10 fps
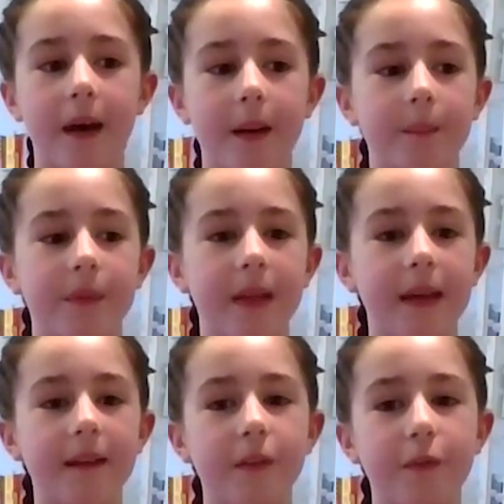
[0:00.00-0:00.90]
I'm
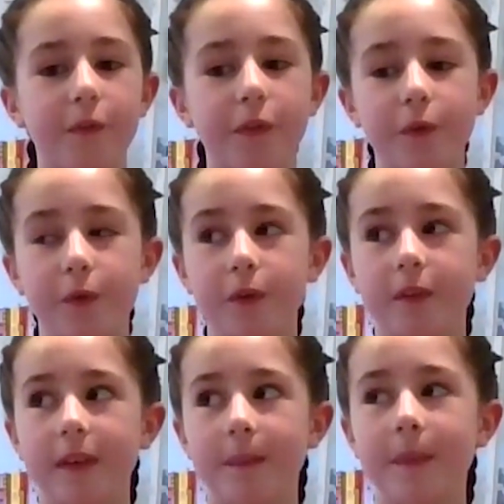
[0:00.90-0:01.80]
playing the flute.
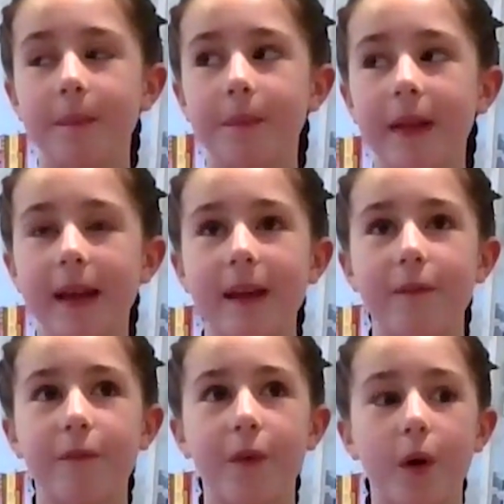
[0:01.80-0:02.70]
I've been playing
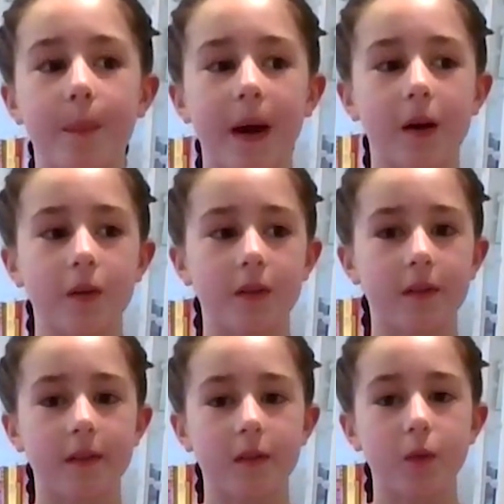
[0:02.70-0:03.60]
it for about
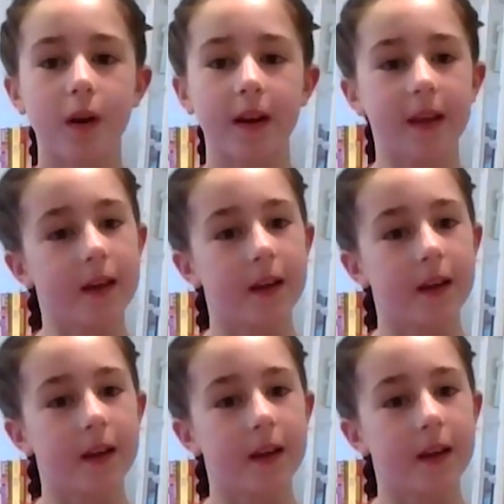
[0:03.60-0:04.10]
20 years